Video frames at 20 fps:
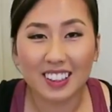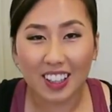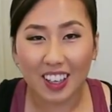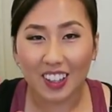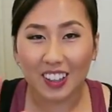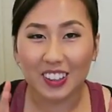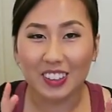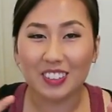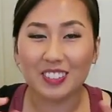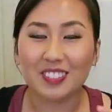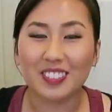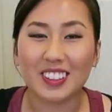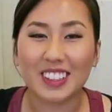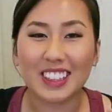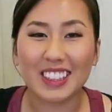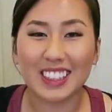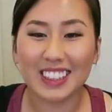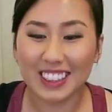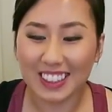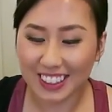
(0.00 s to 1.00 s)
all the
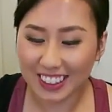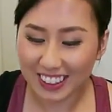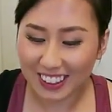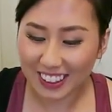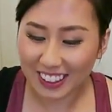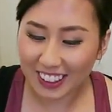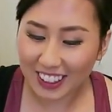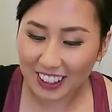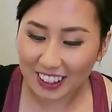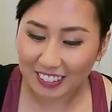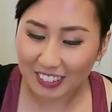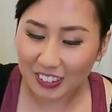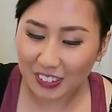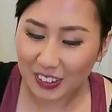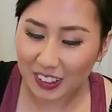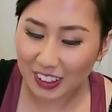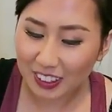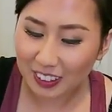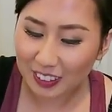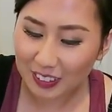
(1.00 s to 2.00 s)
filling is just gonna get
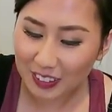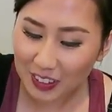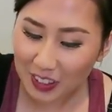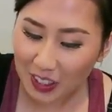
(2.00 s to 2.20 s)
everywhere.